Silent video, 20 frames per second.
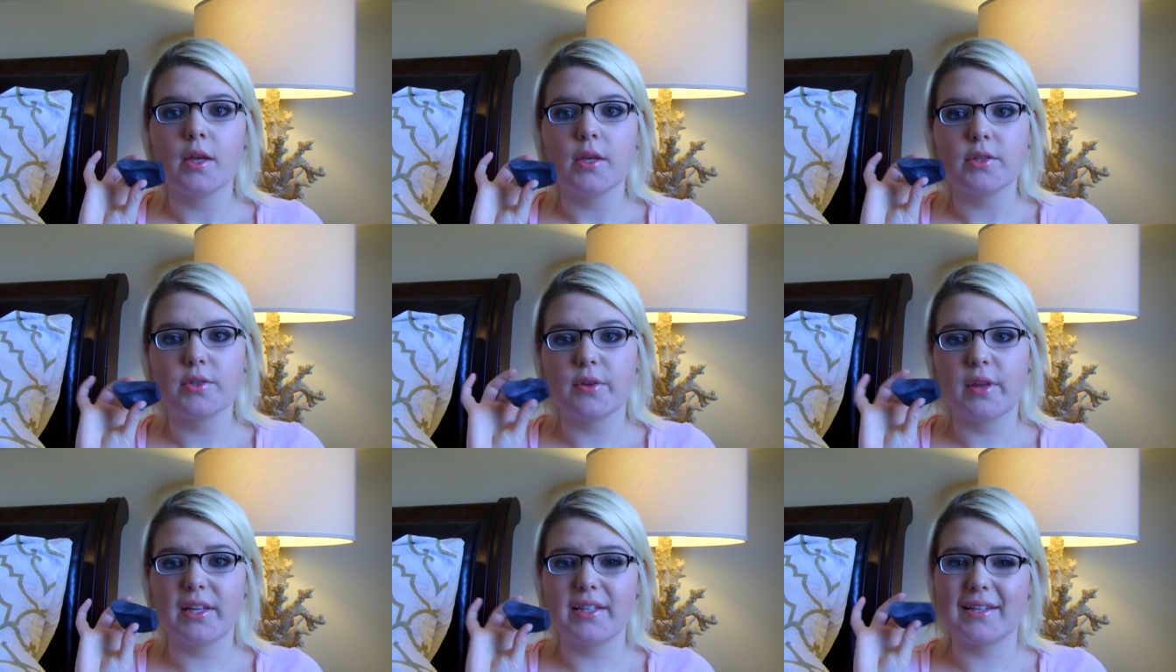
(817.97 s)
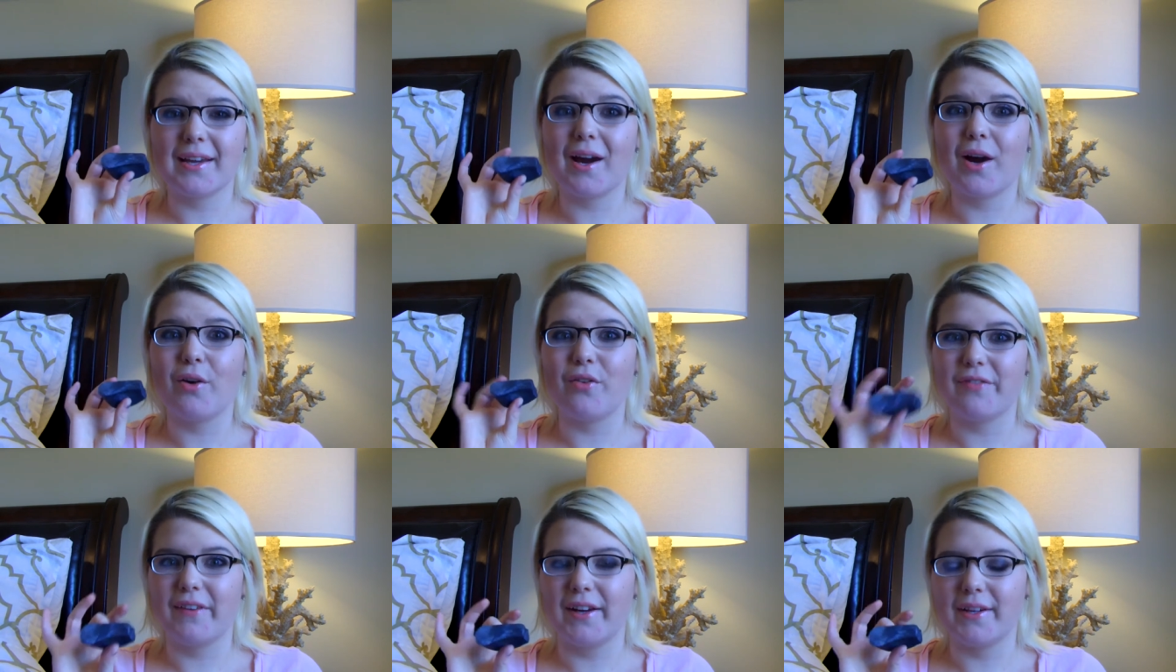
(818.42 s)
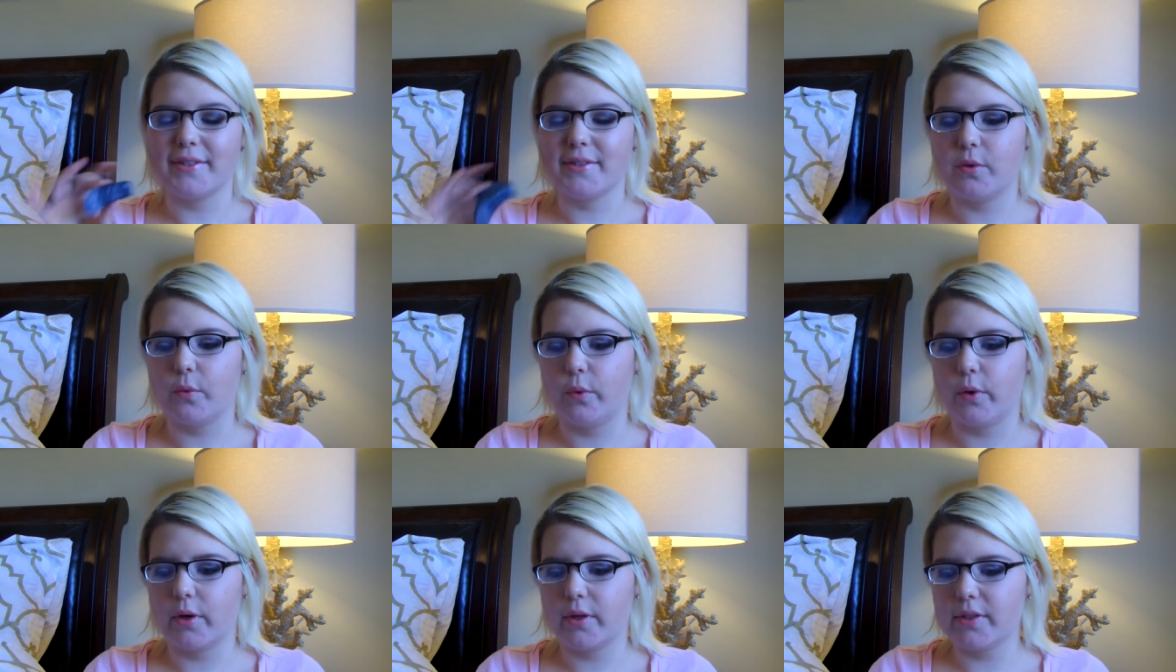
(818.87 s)
So that's how fast
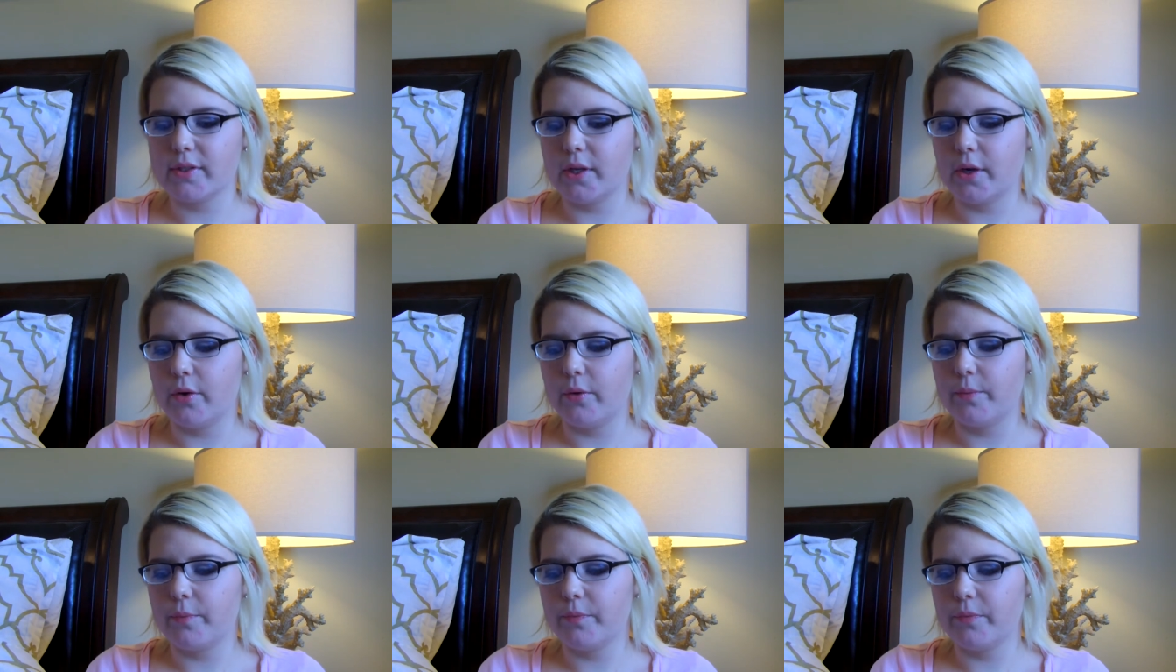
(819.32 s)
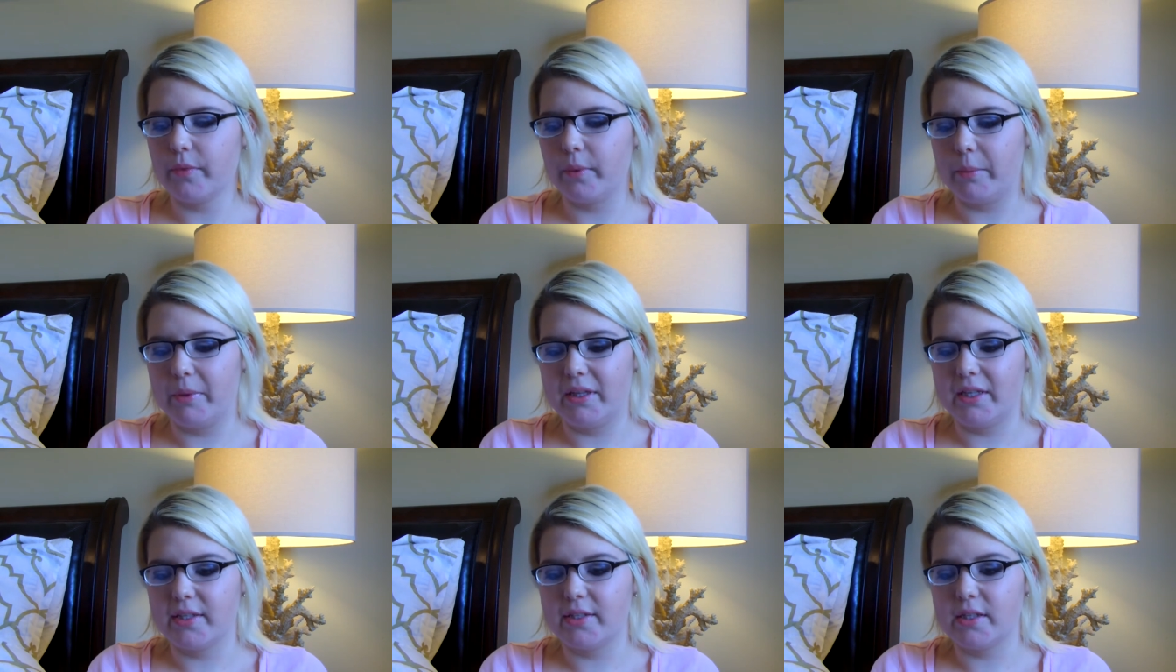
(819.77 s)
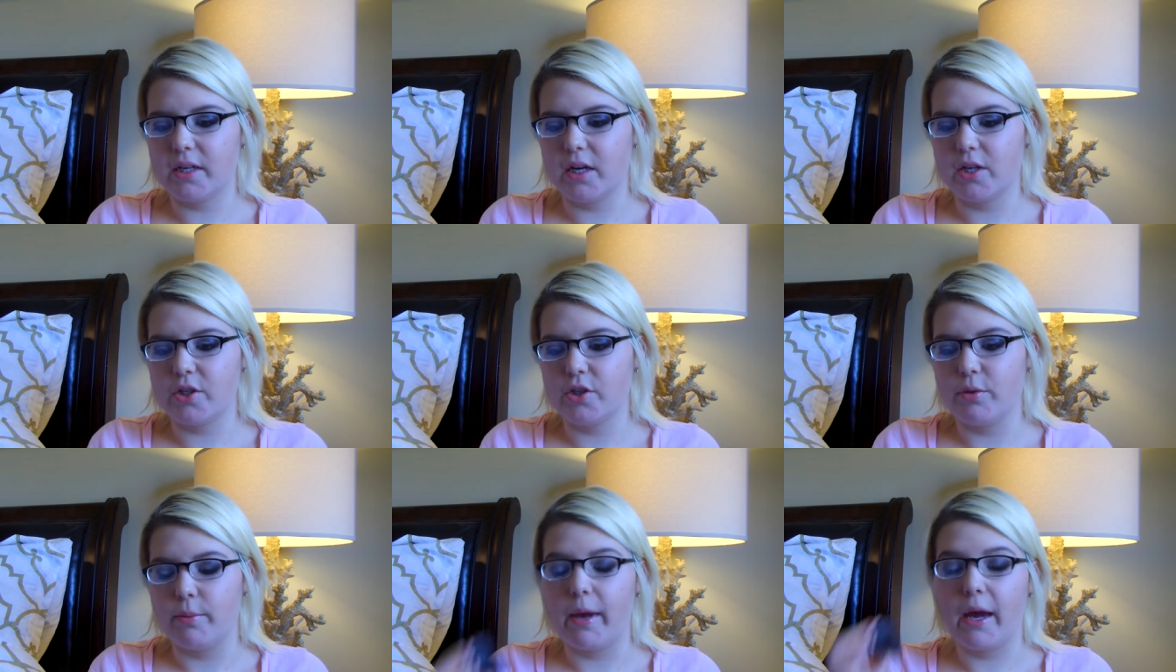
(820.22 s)
it works though. I mean, that's
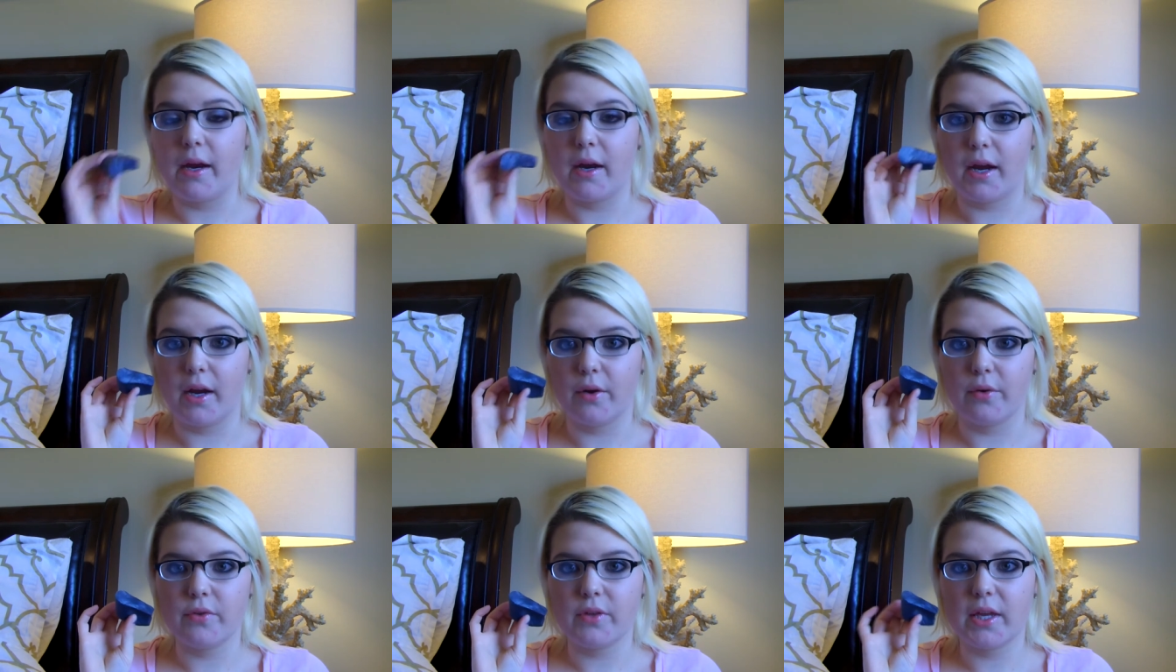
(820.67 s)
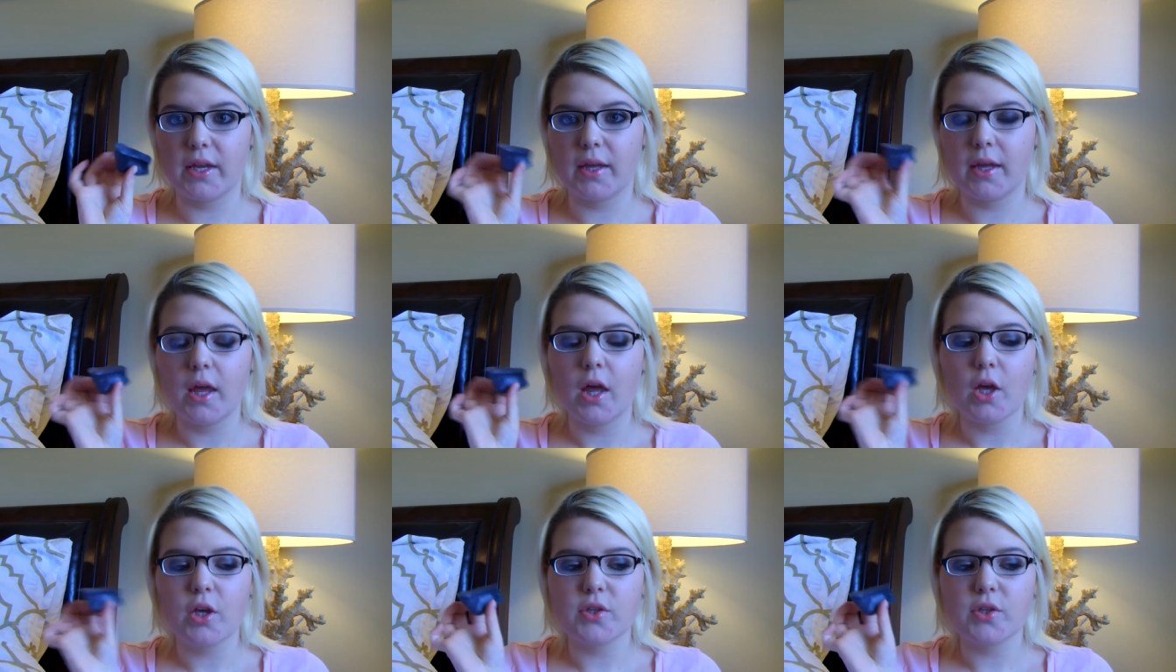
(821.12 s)
not too bad, I don't think.